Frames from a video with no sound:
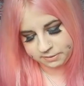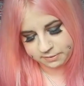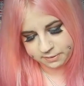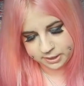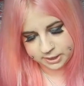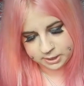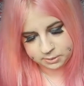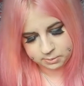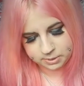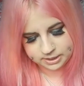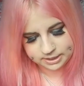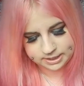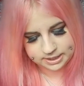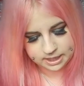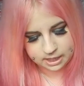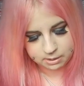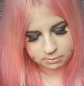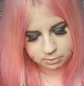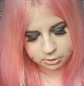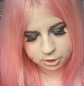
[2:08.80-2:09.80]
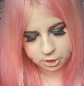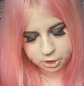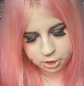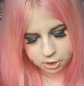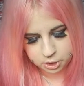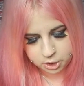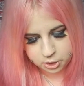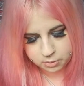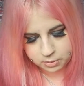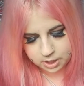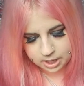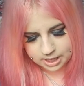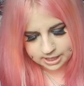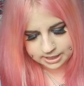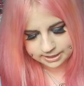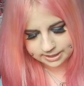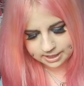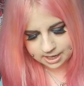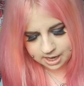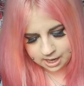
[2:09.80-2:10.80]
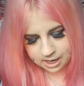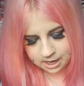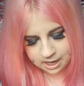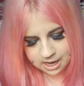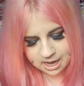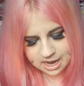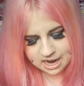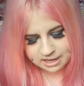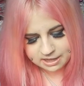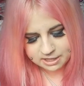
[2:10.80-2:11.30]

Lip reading: first ones that I will show you guys are